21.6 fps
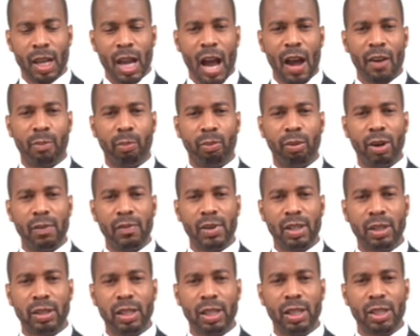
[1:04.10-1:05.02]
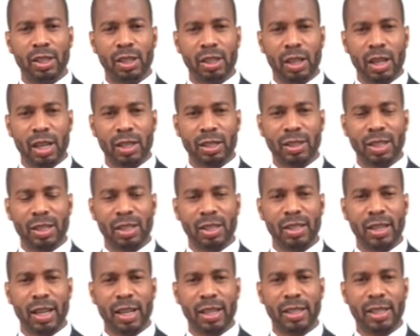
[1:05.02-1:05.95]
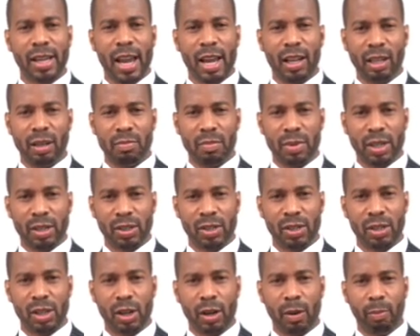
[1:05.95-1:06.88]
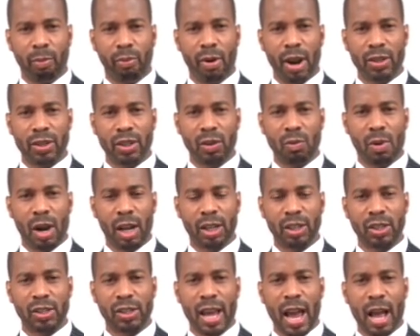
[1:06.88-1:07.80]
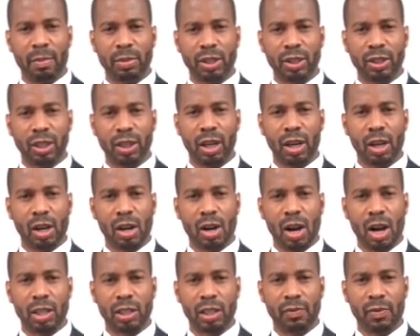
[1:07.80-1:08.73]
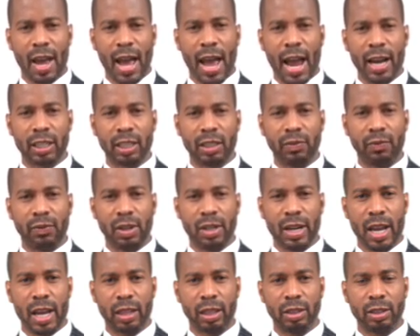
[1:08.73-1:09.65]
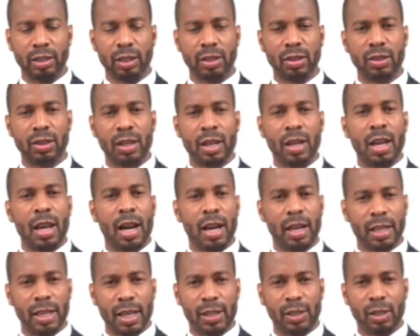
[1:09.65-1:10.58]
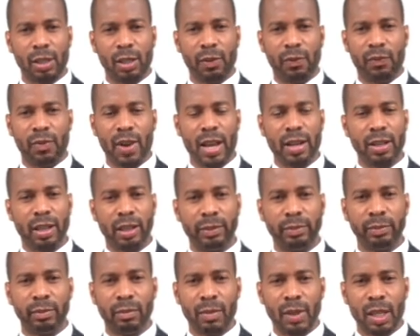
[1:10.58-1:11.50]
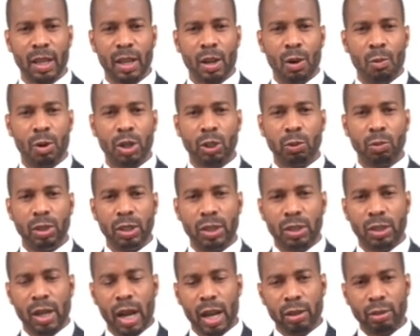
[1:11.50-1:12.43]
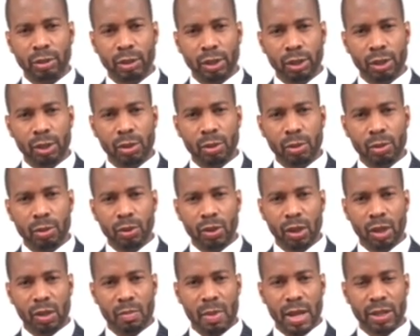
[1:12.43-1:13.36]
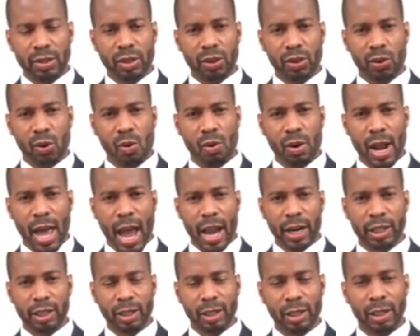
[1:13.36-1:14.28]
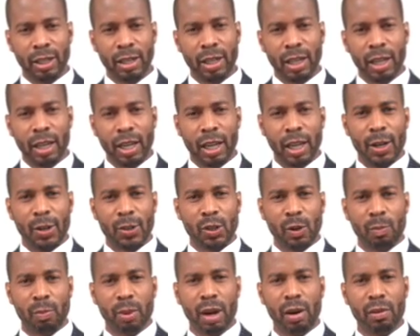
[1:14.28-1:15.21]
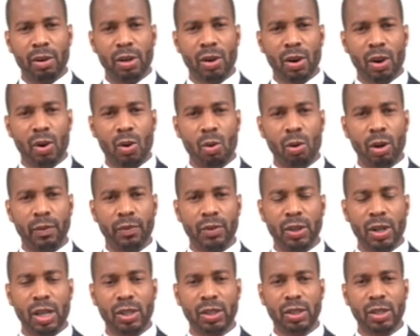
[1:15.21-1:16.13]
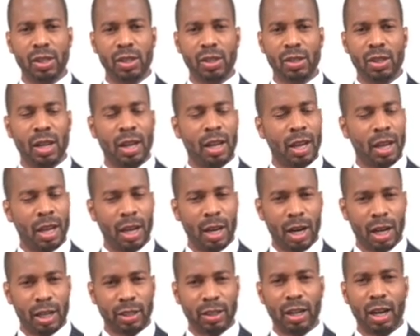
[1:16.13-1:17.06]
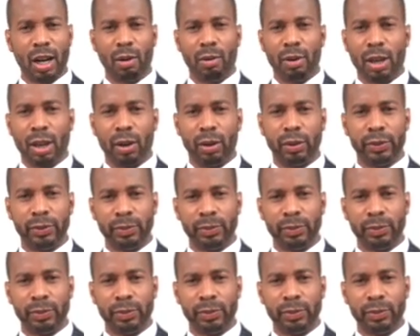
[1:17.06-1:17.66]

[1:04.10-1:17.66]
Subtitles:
I've previously discussed the 6 elements that are present while establishing a cause of action for negligence against the defendant, which will entitle you to commence a tort action in the Superior Court of Justice in Ontario.